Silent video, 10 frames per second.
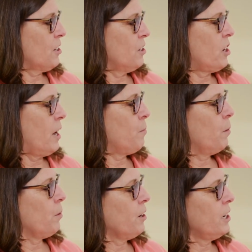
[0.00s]
Good job.
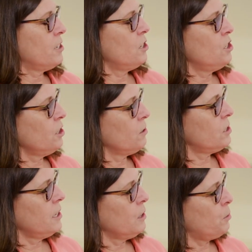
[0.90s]
What we're going to do,
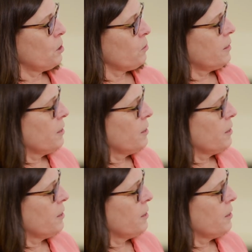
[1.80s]
see the book right